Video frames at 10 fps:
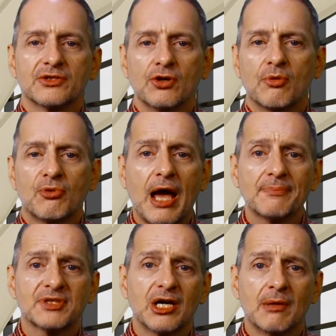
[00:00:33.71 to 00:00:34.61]
So
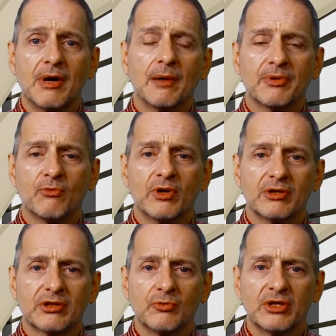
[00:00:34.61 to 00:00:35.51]
problems come up and
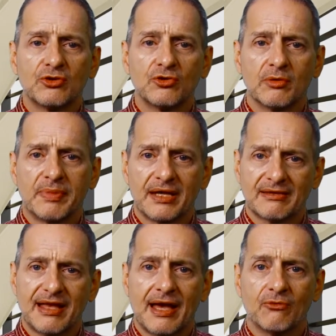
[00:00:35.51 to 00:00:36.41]
what can we do
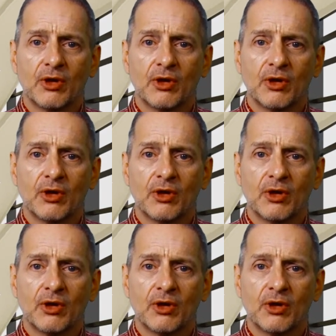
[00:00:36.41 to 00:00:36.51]
about that?